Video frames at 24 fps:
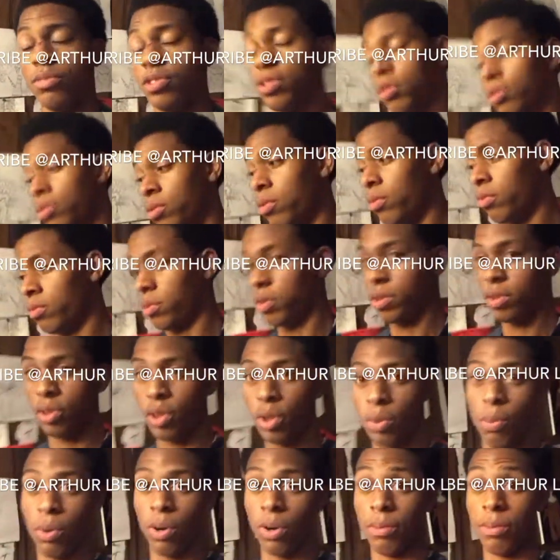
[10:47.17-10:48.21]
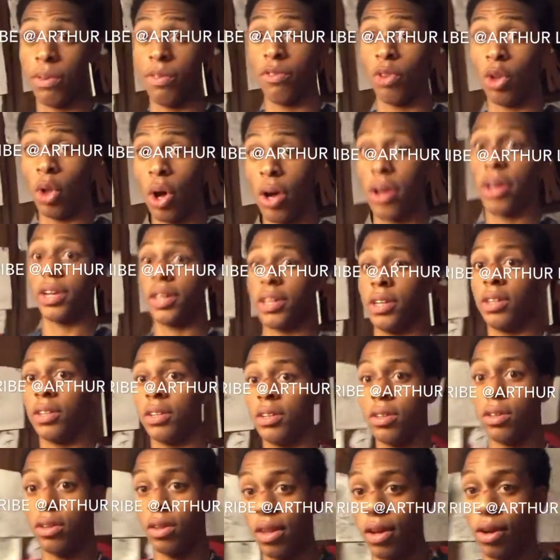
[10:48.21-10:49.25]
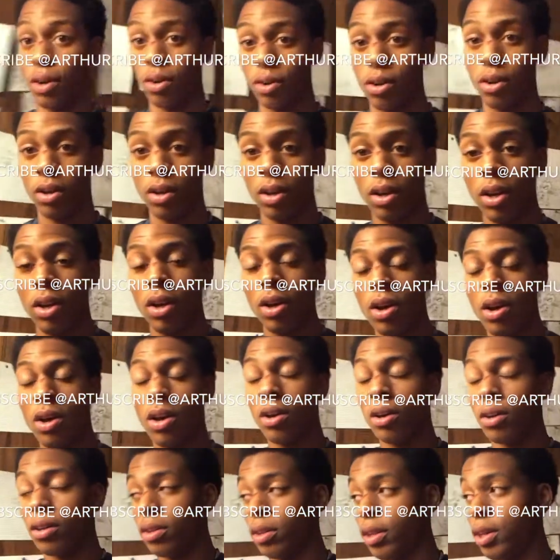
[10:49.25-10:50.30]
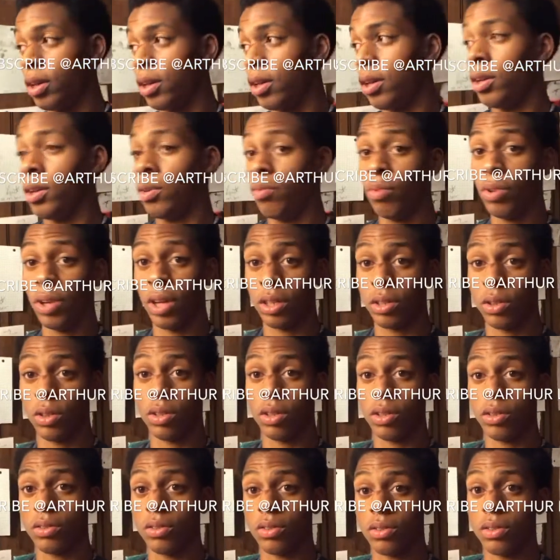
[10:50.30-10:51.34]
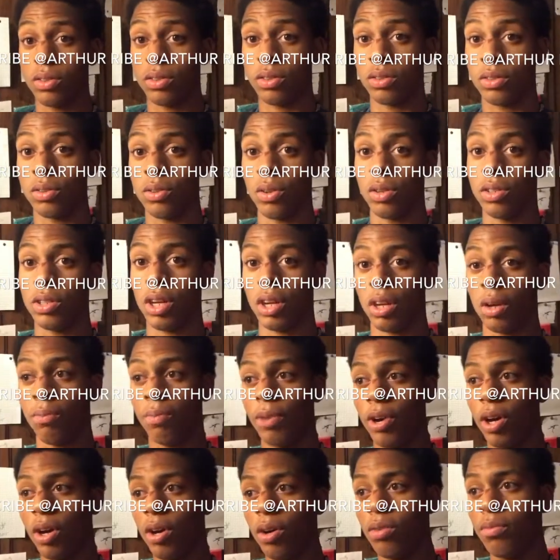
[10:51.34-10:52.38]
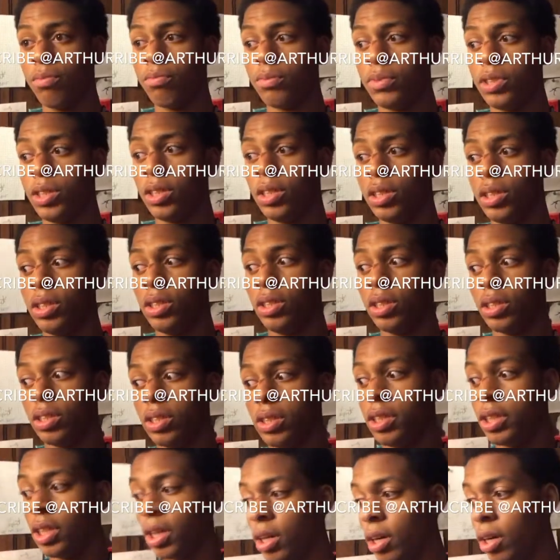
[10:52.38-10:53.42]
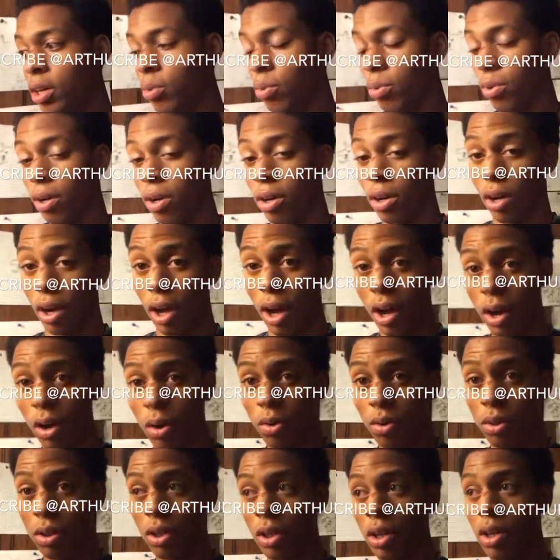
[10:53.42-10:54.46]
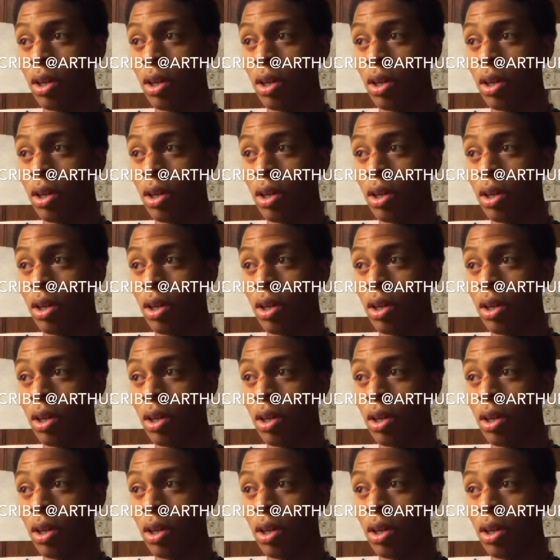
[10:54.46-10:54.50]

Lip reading: So it's no point of me vlogging there. And then we got to go to Taco Bell. Me and Jared, we hung out.